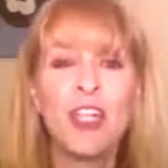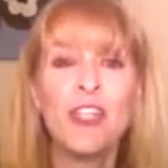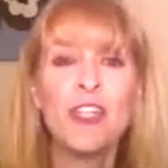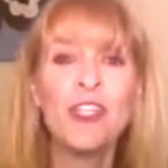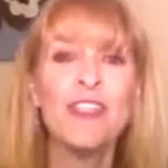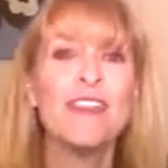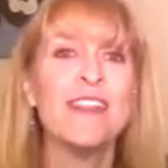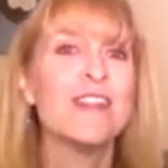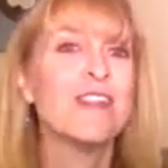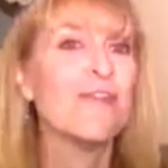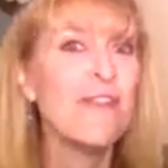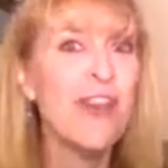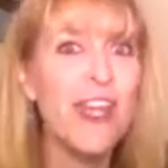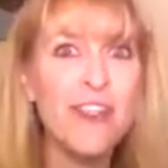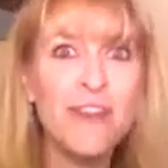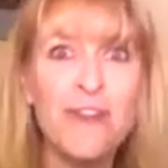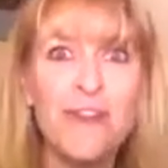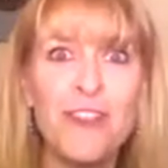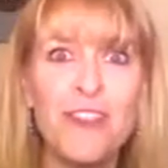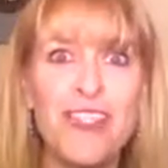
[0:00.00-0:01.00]
goodness,
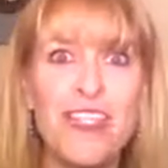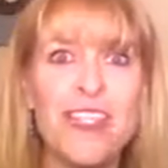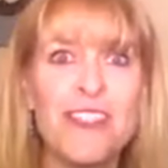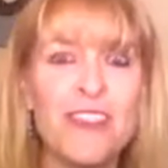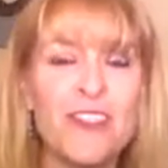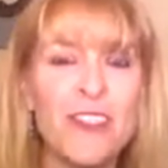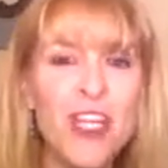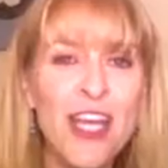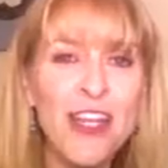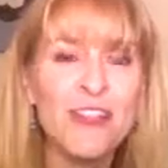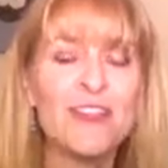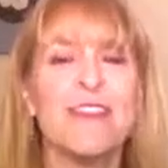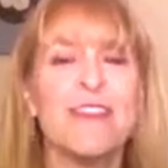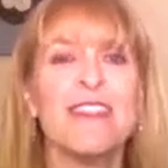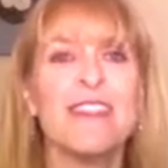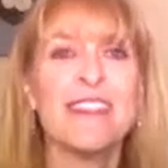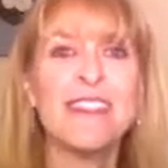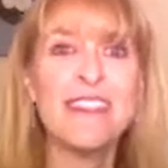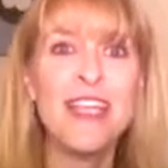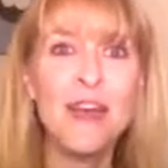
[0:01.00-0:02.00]
faithfulness,
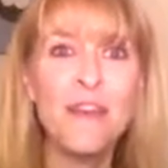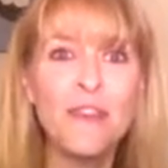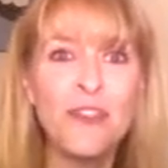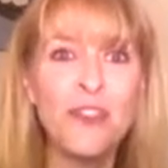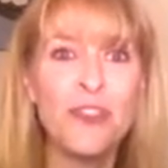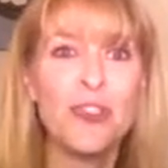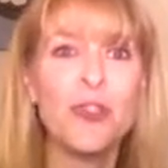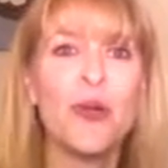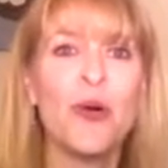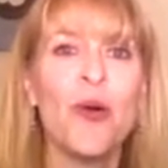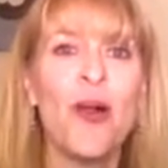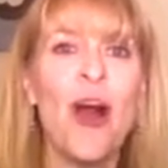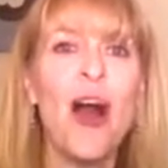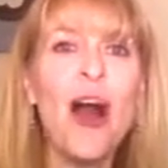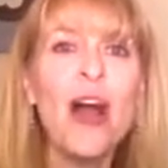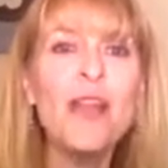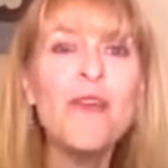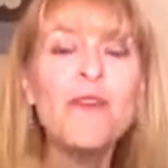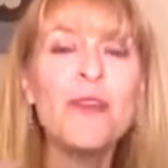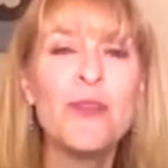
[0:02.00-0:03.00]
gentleness, self-control,
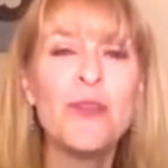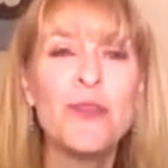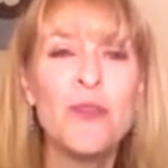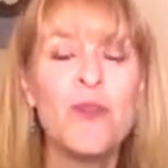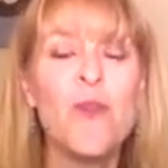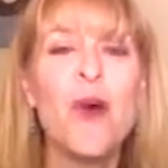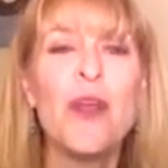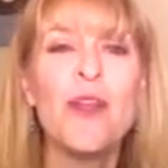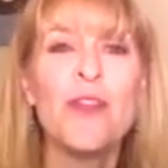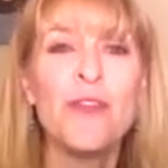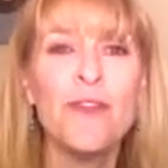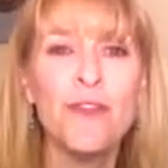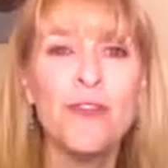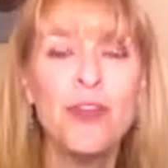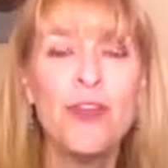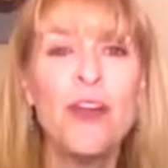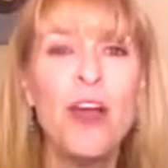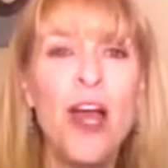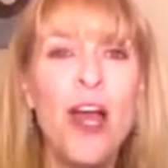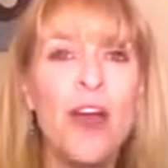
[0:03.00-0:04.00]
all of those
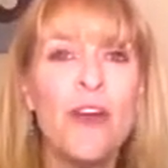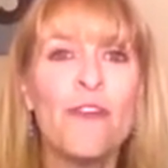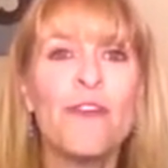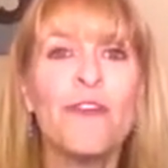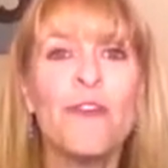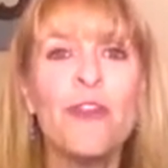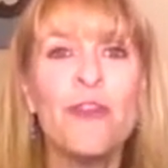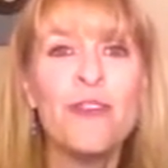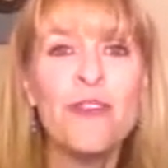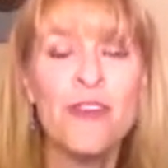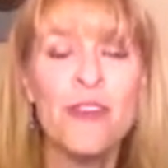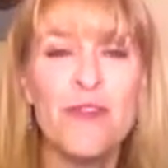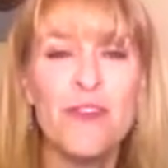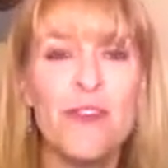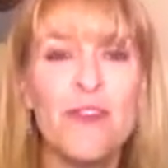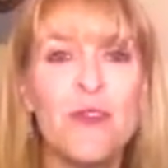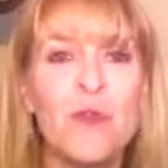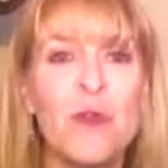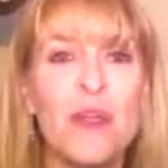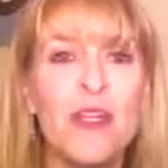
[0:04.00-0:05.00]
wonderful fruits of
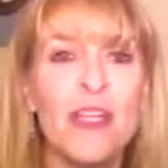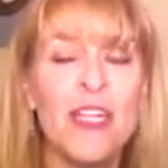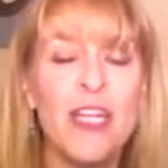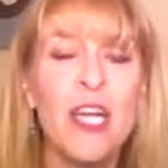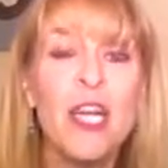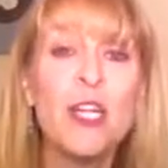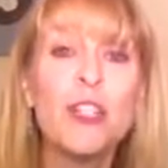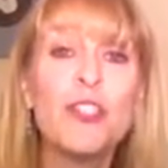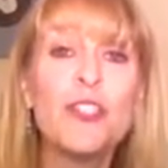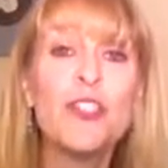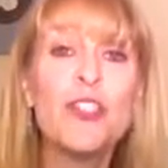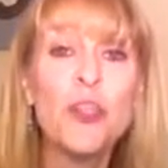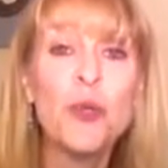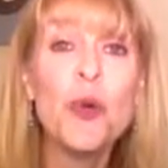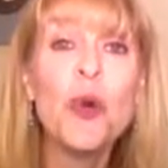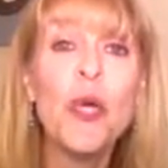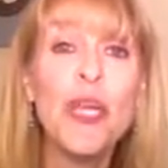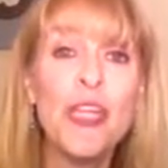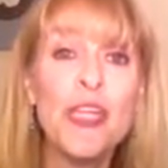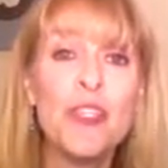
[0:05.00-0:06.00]
the Spirit.
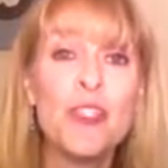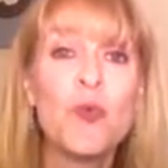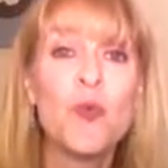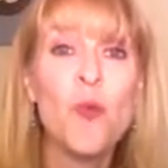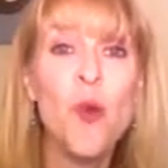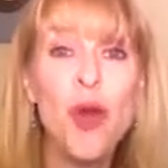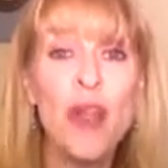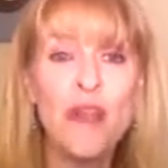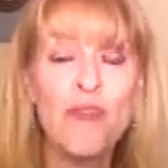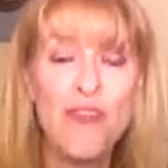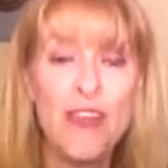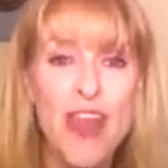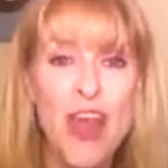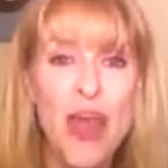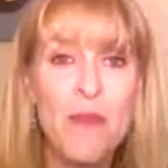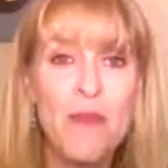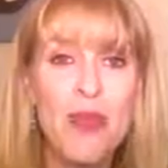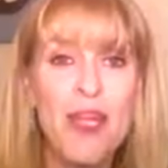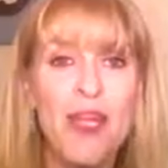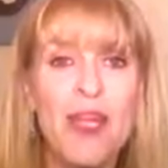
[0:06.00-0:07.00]
Joy is one of
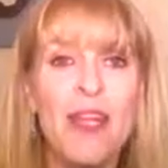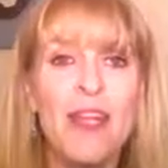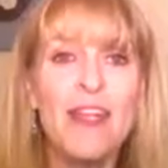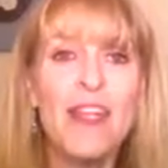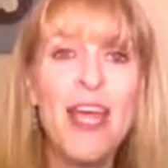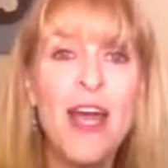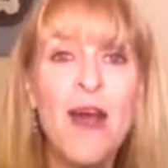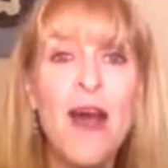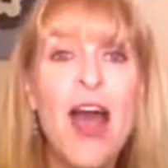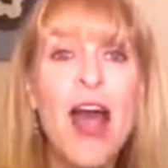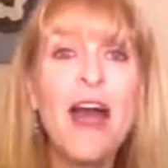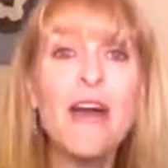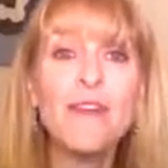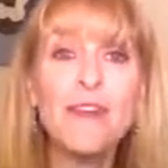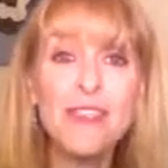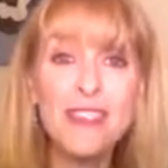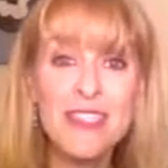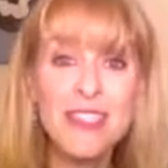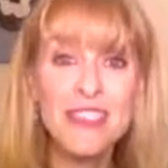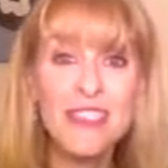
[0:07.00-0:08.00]
them. Now,
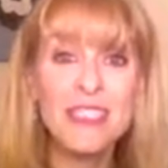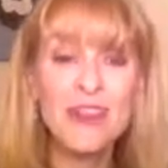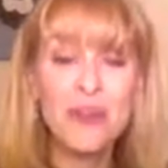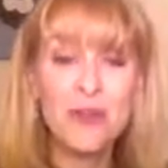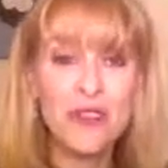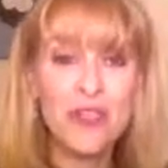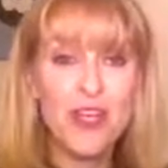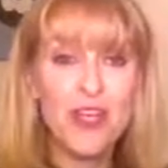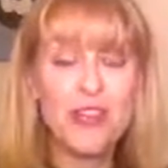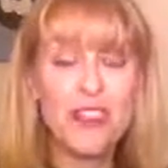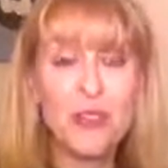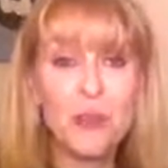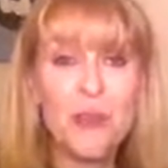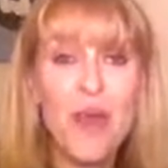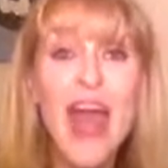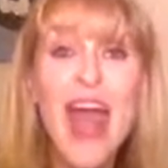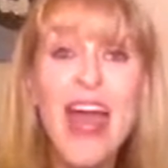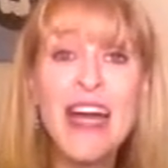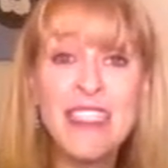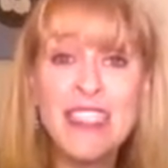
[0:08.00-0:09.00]
obviously, those are
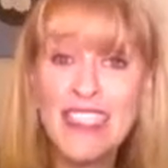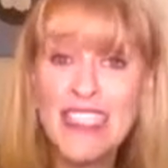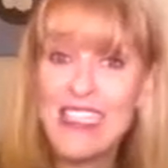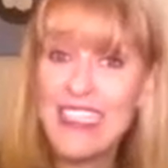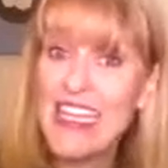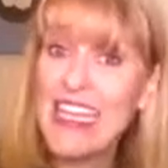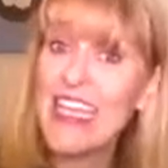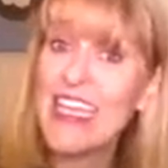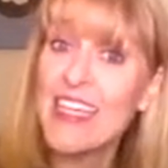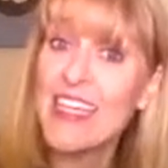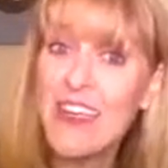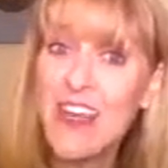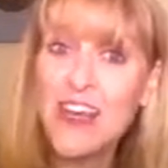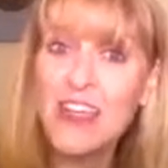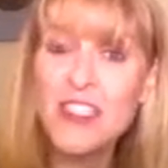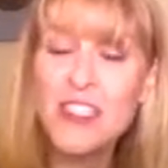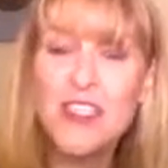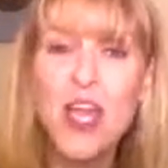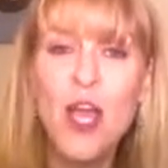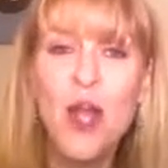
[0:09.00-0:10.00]
deposited in
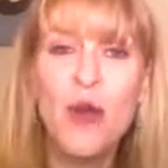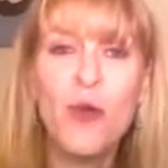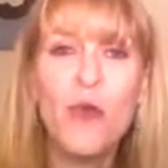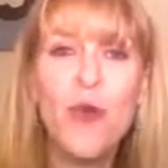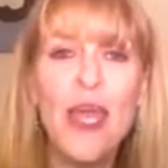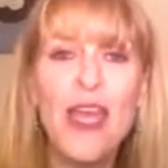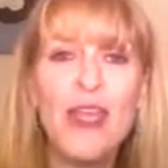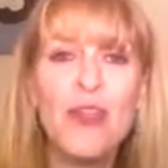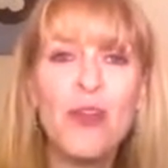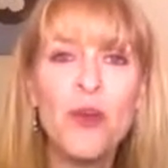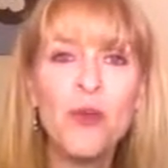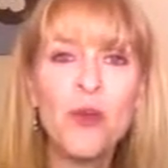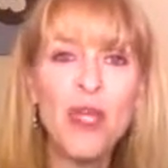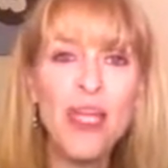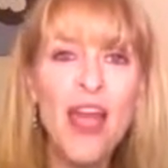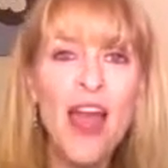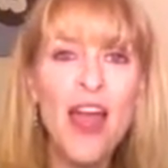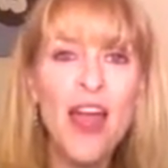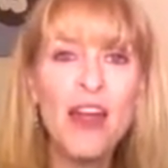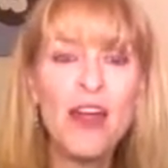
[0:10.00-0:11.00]
us when we